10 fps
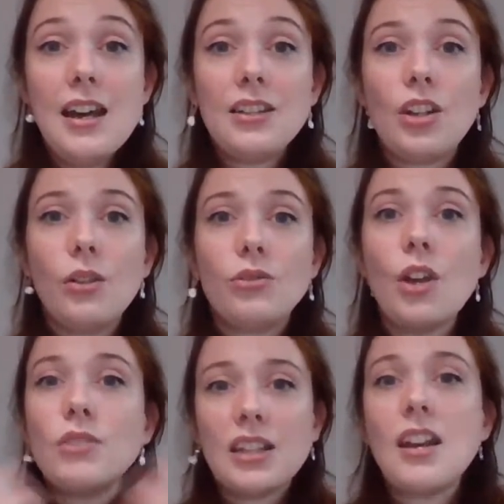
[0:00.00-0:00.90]
So
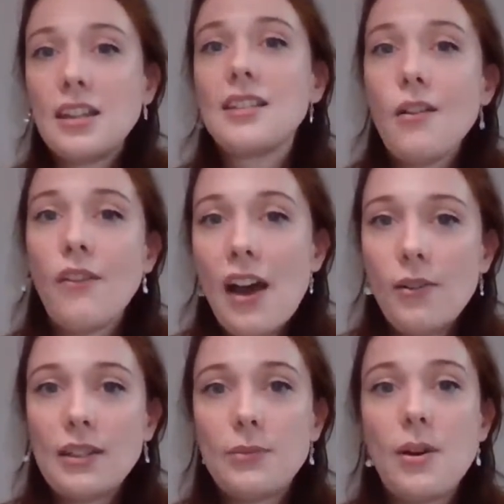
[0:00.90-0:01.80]
don't psych yourself
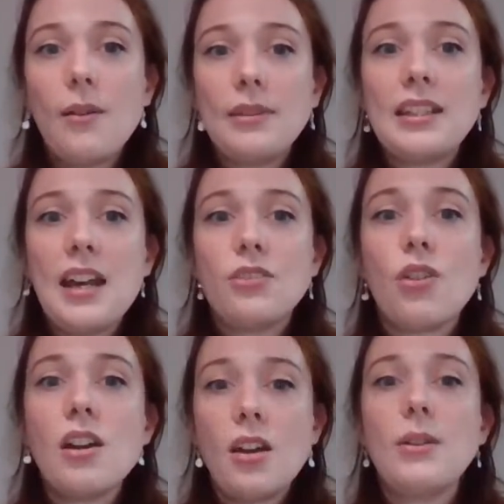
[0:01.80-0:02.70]
out, is what I would say.
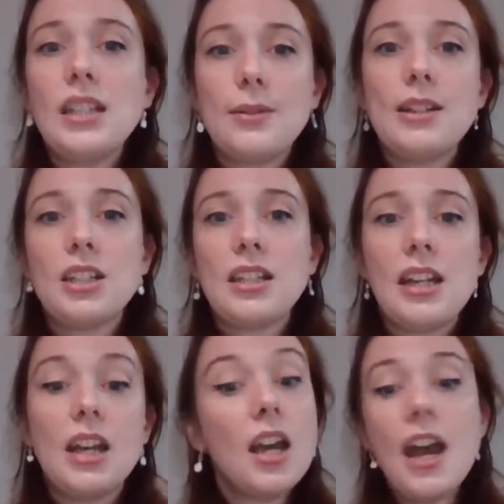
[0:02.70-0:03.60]
Try and go into it just
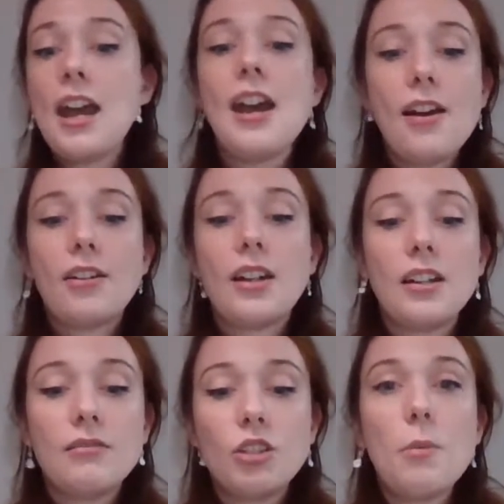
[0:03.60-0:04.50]
thinking, okay, how can
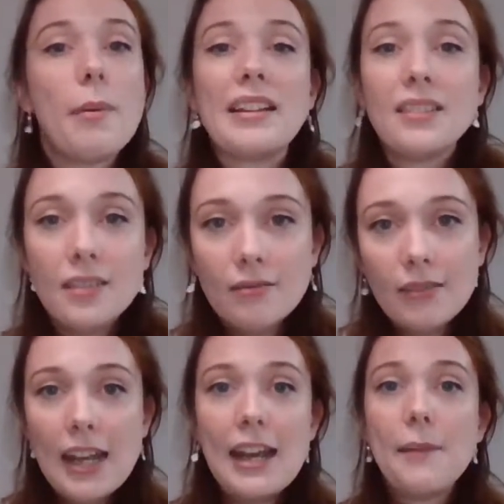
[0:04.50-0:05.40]
I do my best
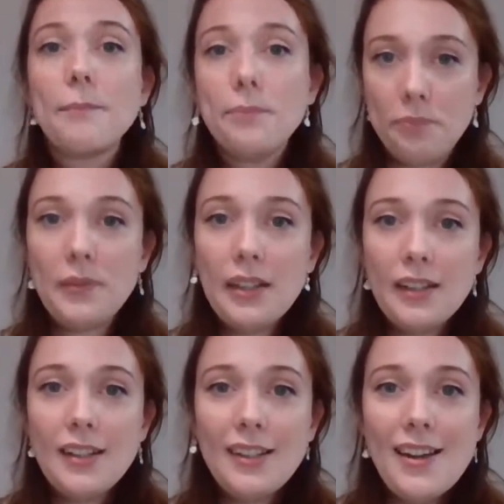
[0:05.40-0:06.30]
here?
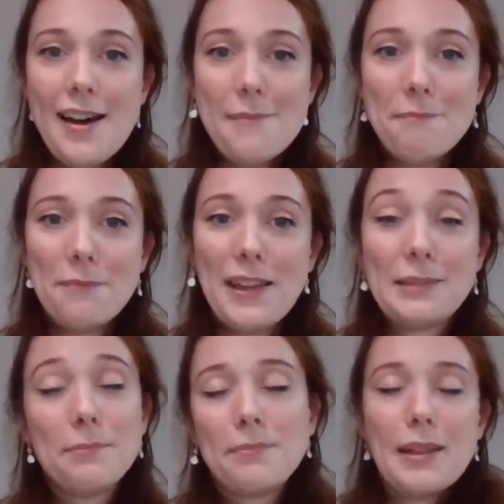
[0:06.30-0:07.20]

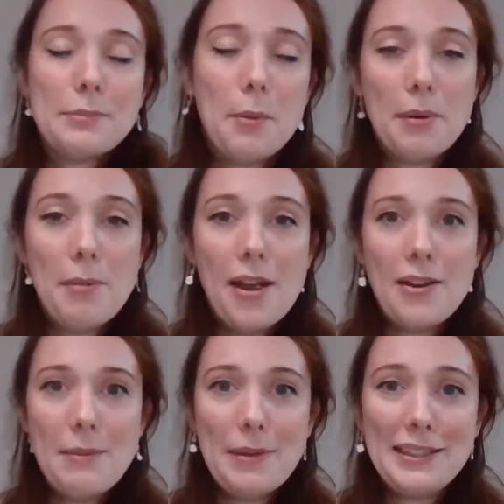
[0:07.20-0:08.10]
That's probably my
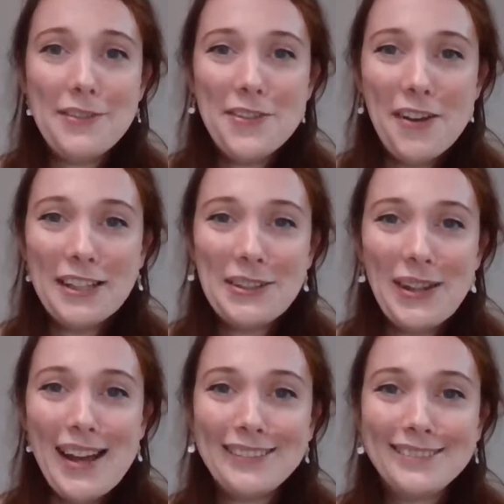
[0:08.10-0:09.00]
only piece of advice on
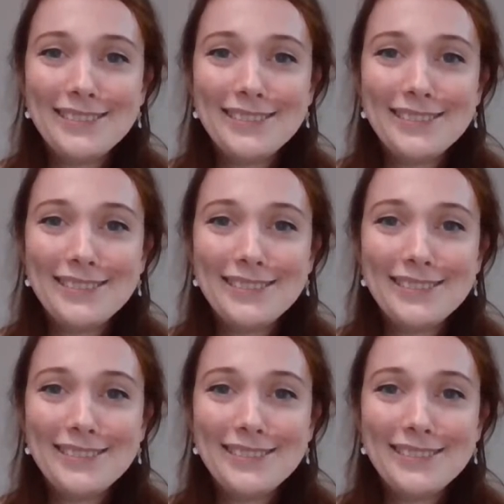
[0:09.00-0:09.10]
that.